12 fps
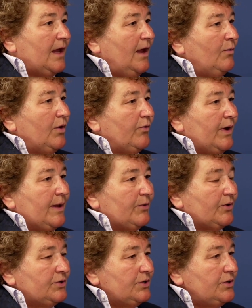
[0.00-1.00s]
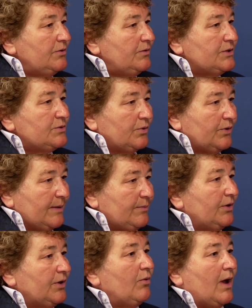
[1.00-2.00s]
And what we're able to do is we're
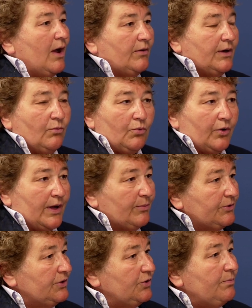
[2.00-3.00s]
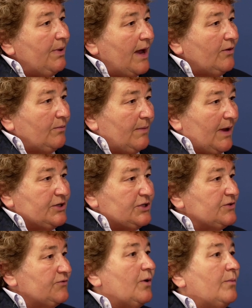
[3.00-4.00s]
able to go out and we're able to do pattern
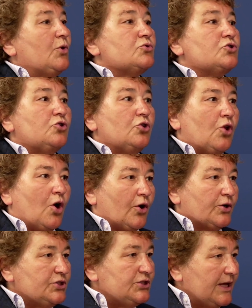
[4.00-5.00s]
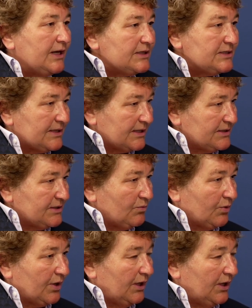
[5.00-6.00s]
matches from those large data sets that
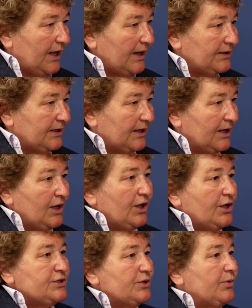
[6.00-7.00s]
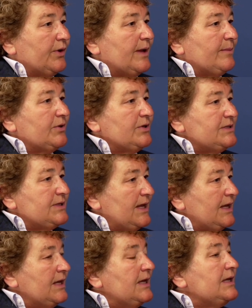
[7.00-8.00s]
we're collecting. So we're able to
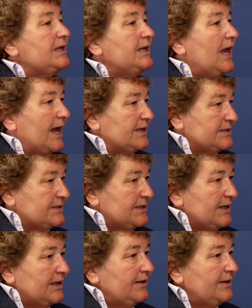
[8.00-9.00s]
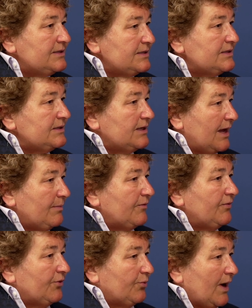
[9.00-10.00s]
say, yes, this is the type
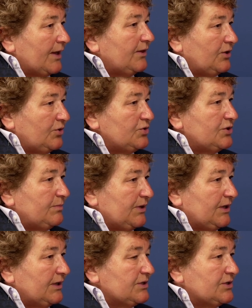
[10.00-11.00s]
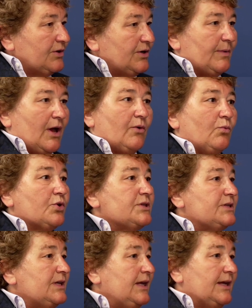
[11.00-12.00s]
of threat that you should be concerned about. We're
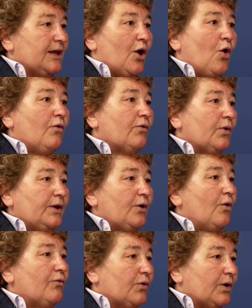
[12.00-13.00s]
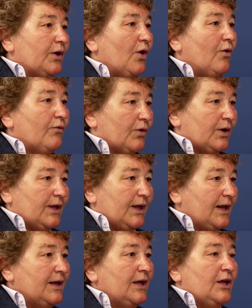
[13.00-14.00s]
seeing it over and over and over
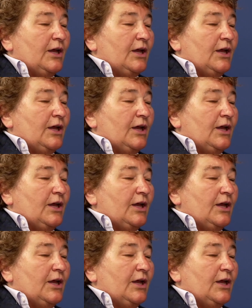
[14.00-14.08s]
again.